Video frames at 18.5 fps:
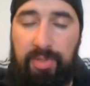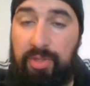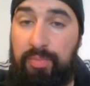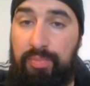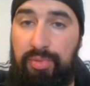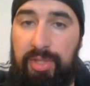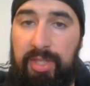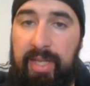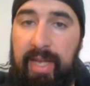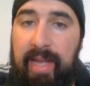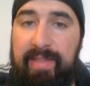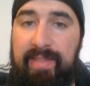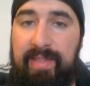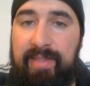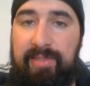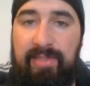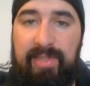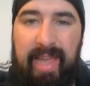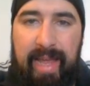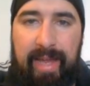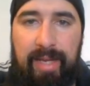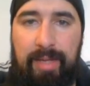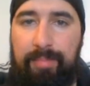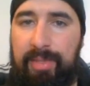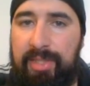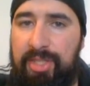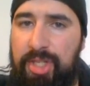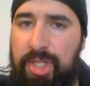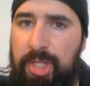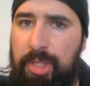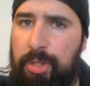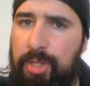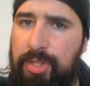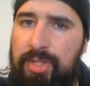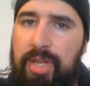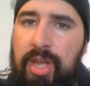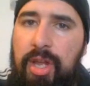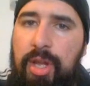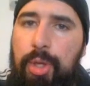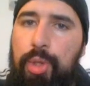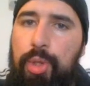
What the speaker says: because Boudica is a tank but she does